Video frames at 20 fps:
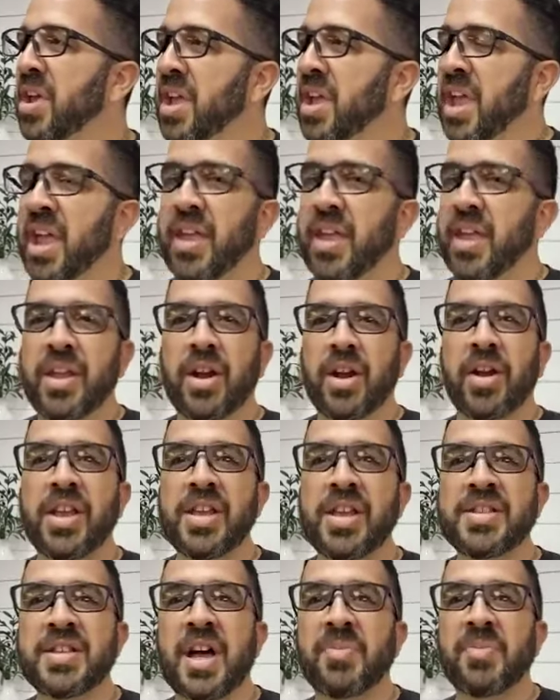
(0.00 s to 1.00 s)
You know,
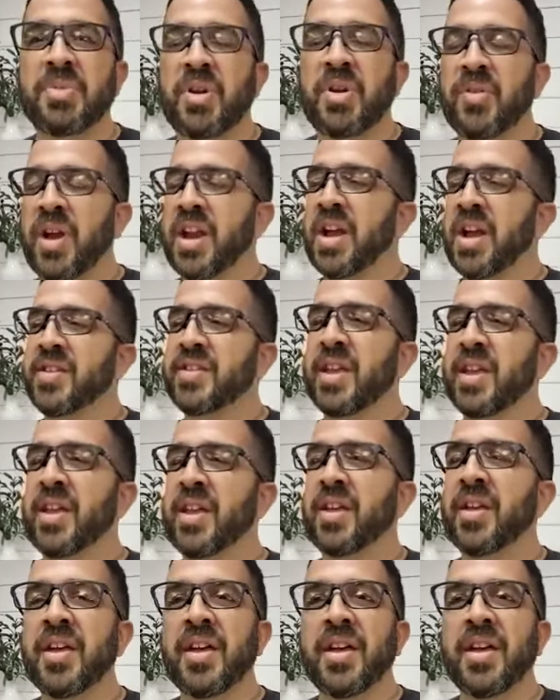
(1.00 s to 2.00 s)
he's up there right now saying,
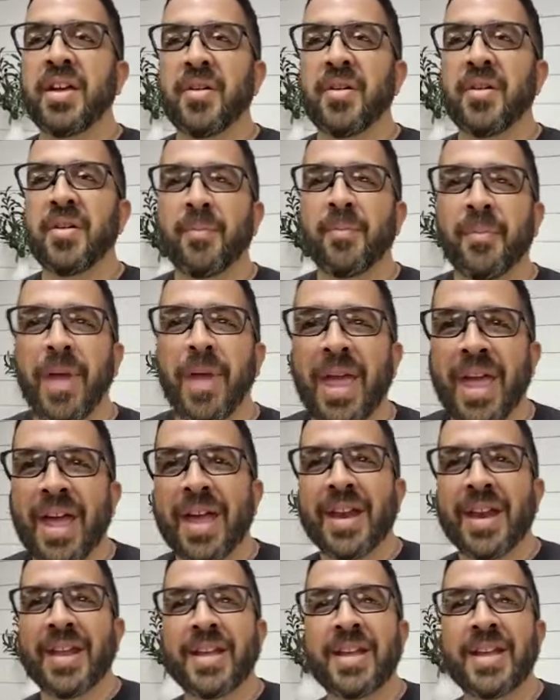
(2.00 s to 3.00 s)
man,
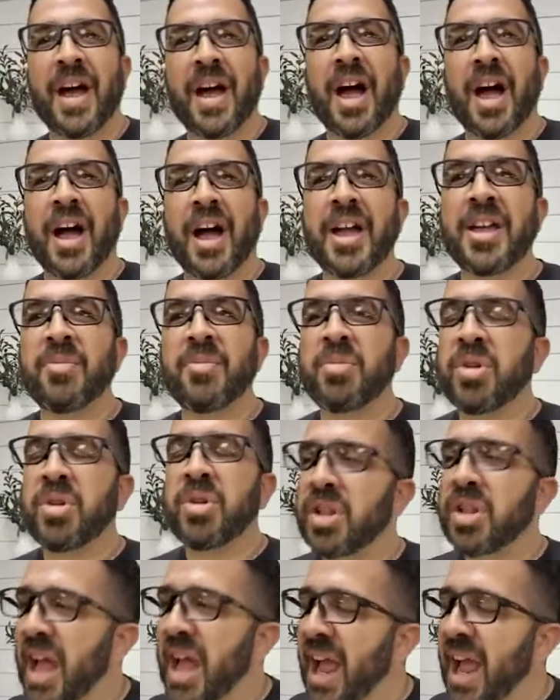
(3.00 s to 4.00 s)
I am
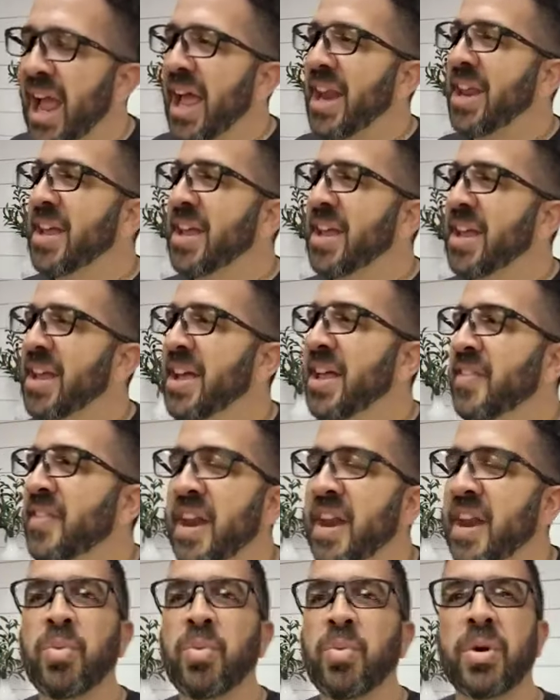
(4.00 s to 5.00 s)
glad that
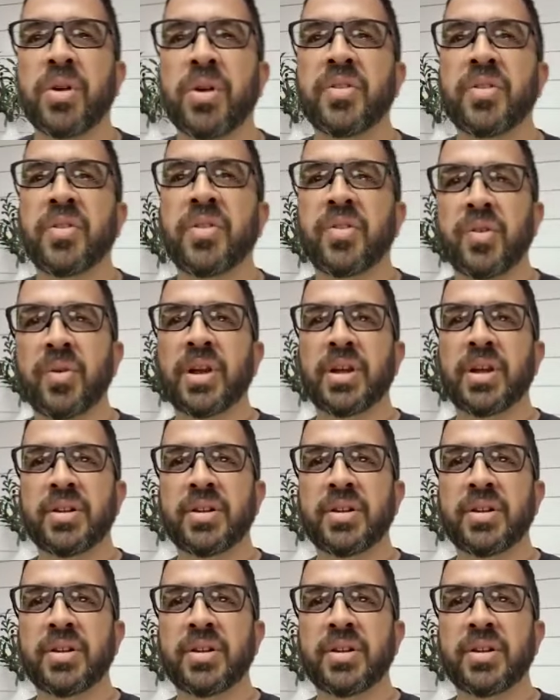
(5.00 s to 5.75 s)
I worked through it.